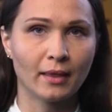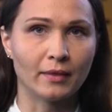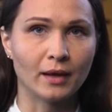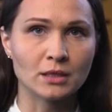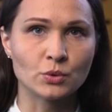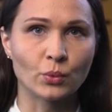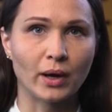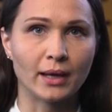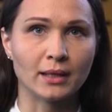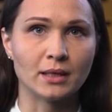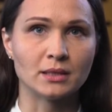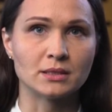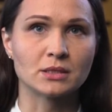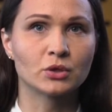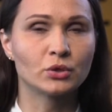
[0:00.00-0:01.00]
That is why it
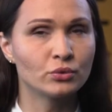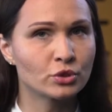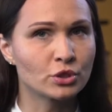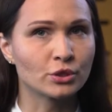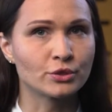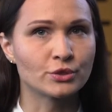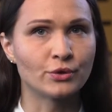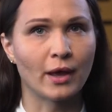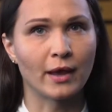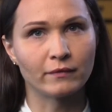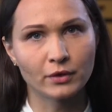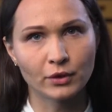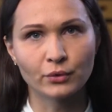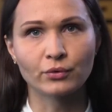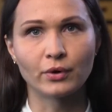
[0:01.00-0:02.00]
is crucial to
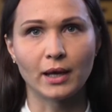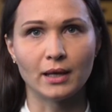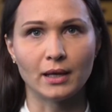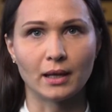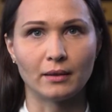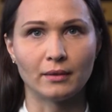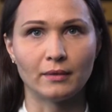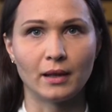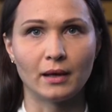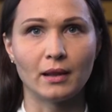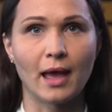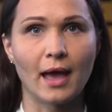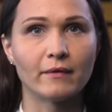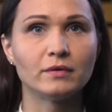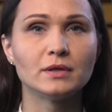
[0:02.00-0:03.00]
every Ukrainian that
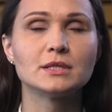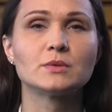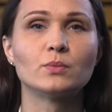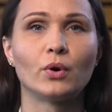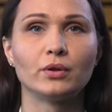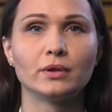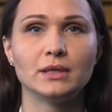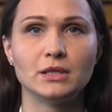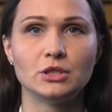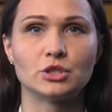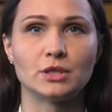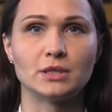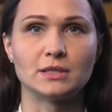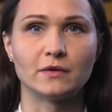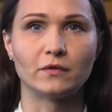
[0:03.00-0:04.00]
every small
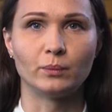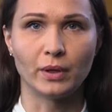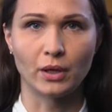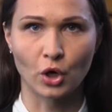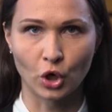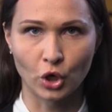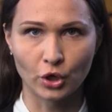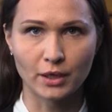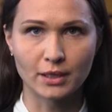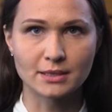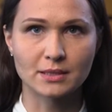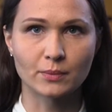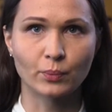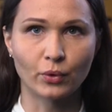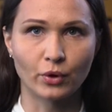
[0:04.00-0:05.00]
initiative be heard
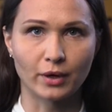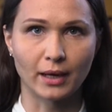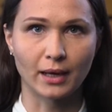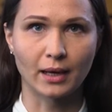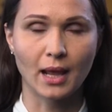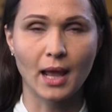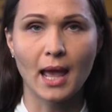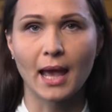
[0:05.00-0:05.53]
and supported,